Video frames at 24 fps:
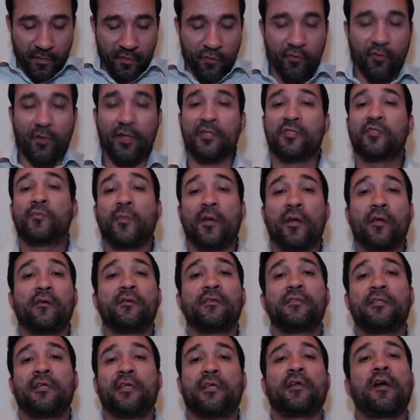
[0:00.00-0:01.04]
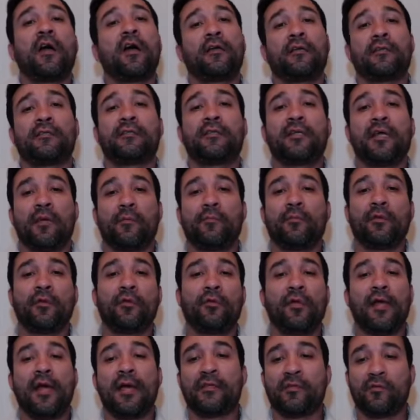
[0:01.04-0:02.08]
transparency and honesty. I blew
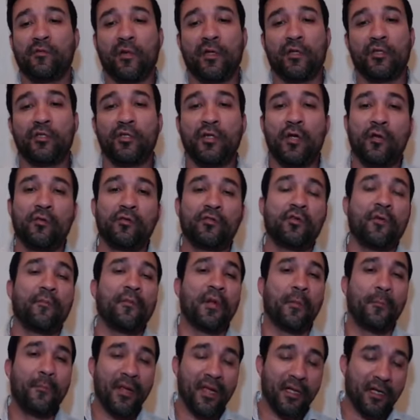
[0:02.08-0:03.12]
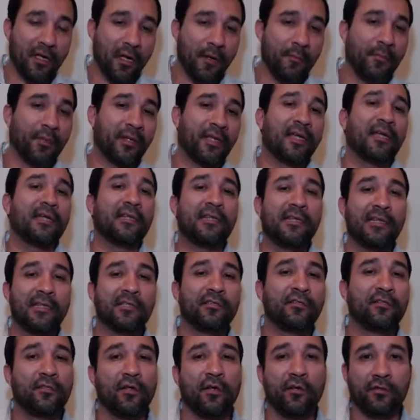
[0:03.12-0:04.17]
last week's show. So I'm going to pick up again
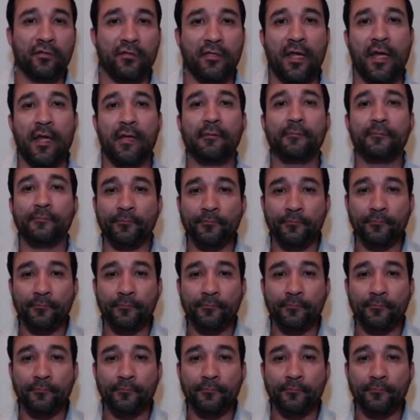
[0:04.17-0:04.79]
this Thursday